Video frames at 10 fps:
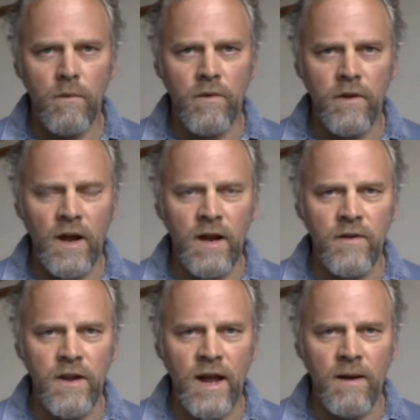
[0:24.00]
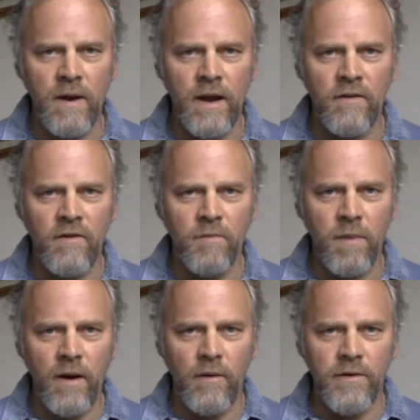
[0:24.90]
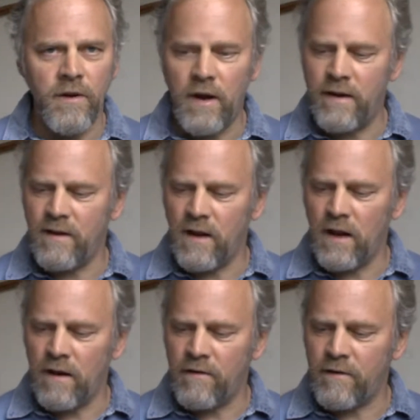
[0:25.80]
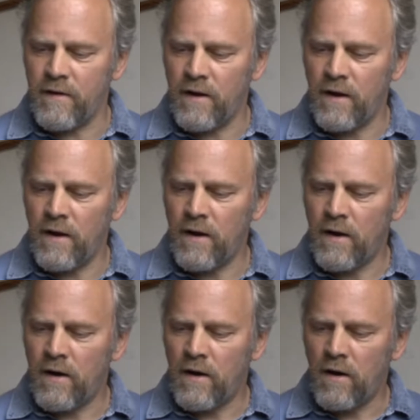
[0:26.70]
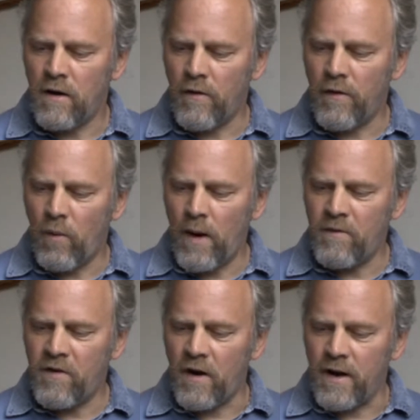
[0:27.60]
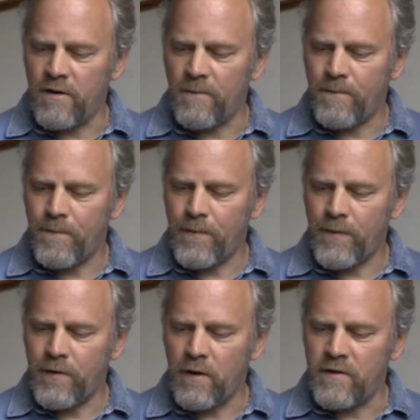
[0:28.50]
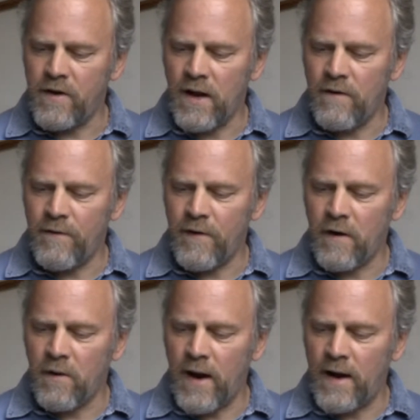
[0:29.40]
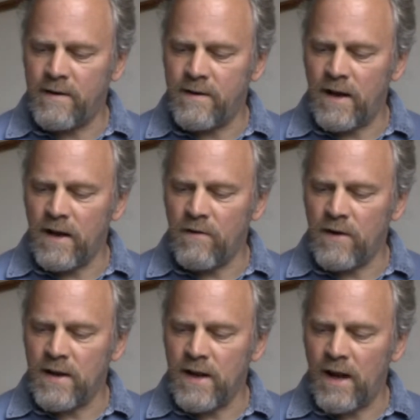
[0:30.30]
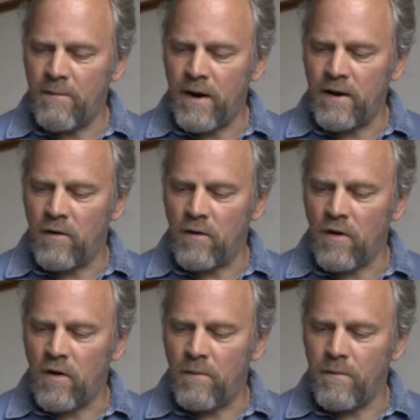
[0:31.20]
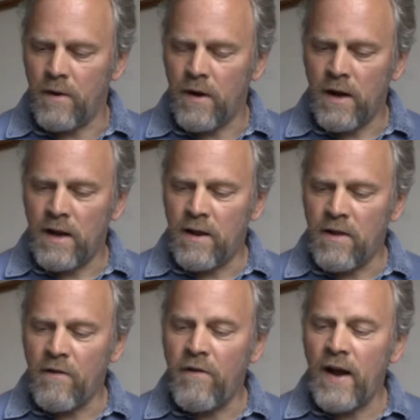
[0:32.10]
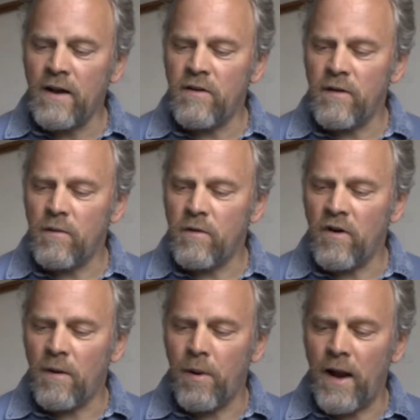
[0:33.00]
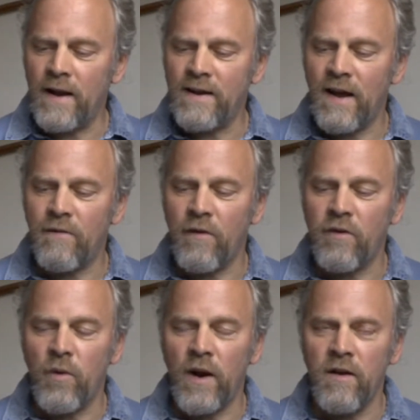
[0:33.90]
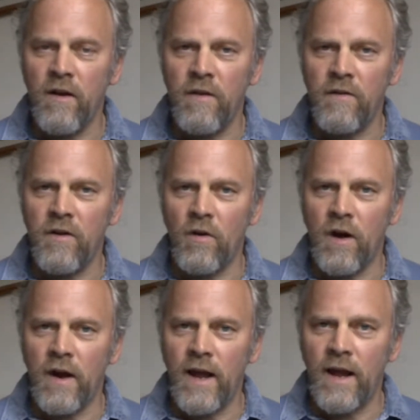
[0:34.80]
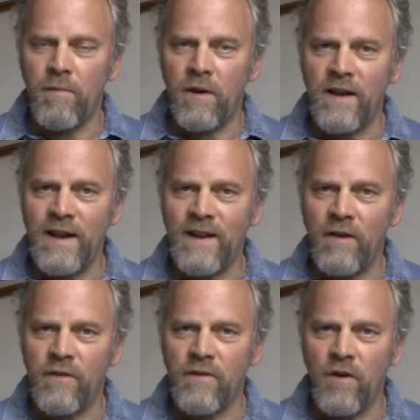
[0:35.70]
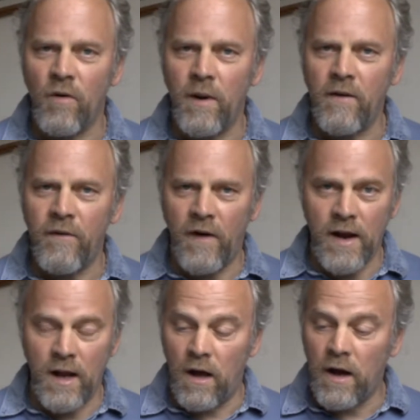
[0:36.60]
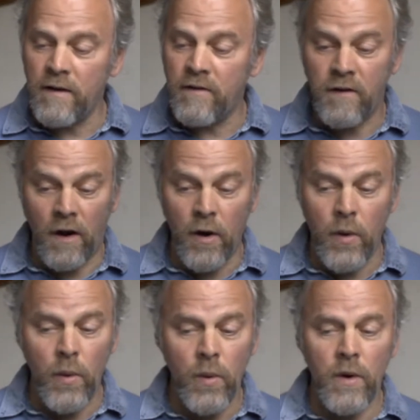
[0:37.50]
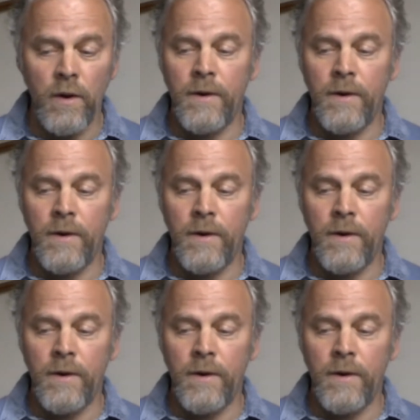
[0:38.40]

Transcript: with the David Kamay spelt as it is on the website. So it's info@davidkamay.com. Now the event, which I plan to have on the 20th, it's still going ahead, but the details are still being finalised, so